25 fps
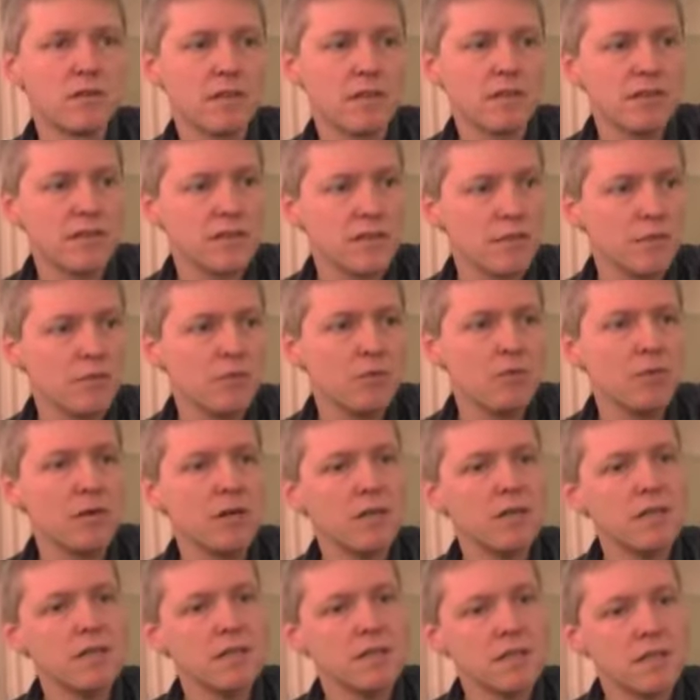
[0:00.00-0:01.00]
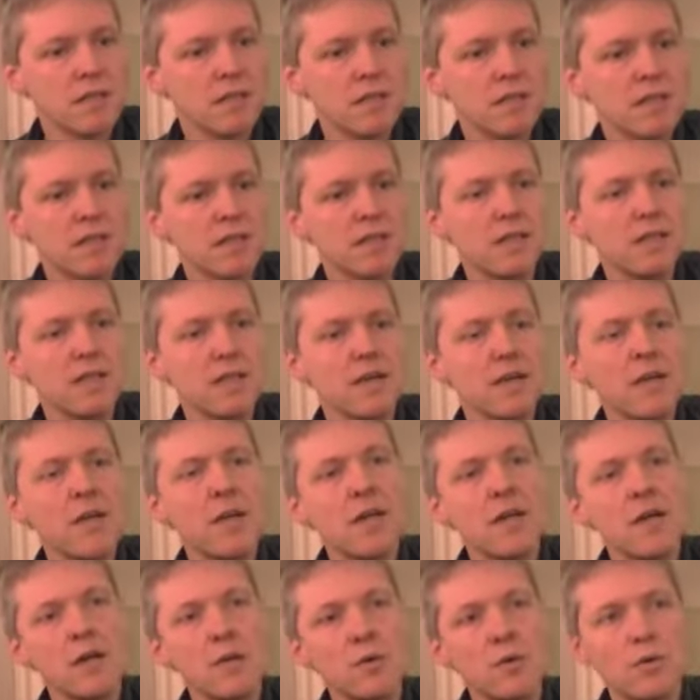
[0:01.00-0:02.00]
That's number 1, and secondly,
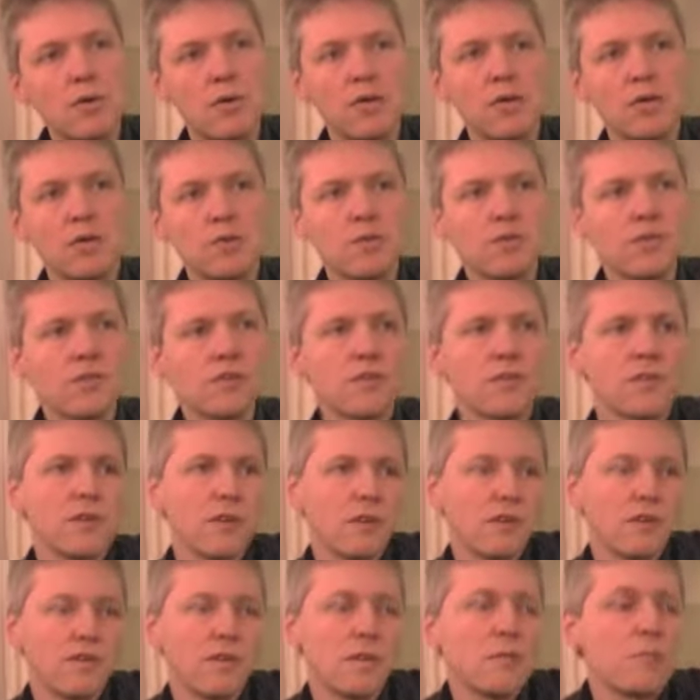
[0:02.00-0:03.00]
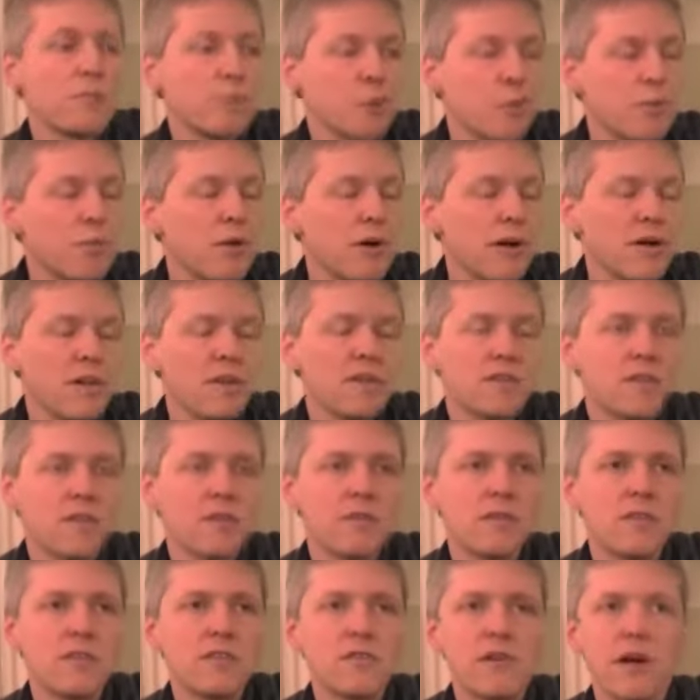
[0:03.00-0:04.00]
we use some
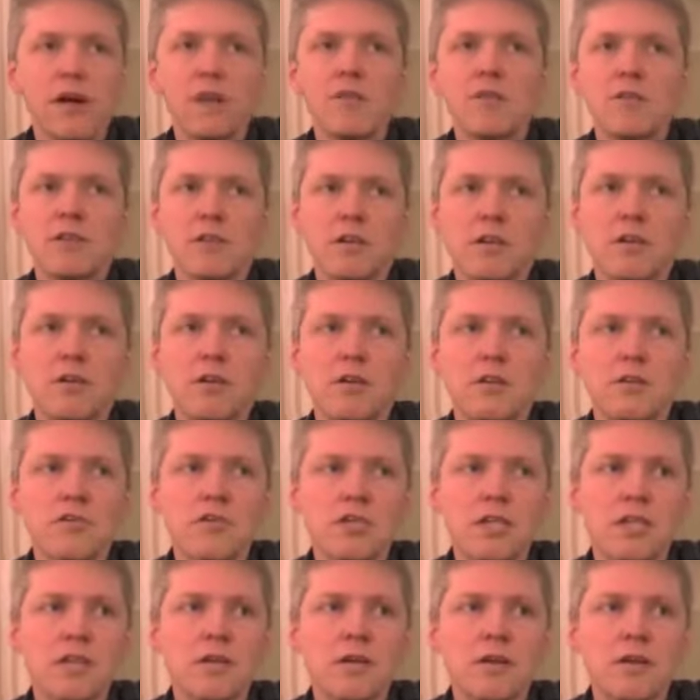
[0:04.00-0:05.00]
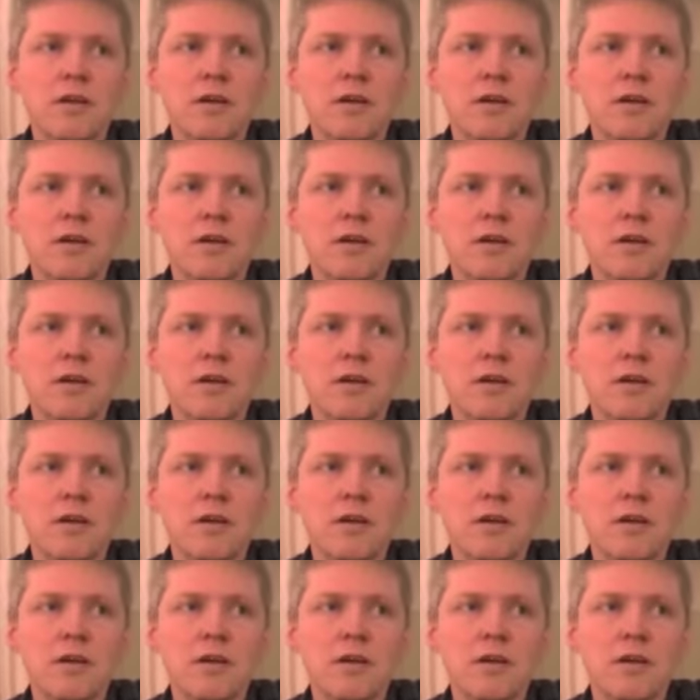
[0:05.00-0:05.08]
proprietary driver technology.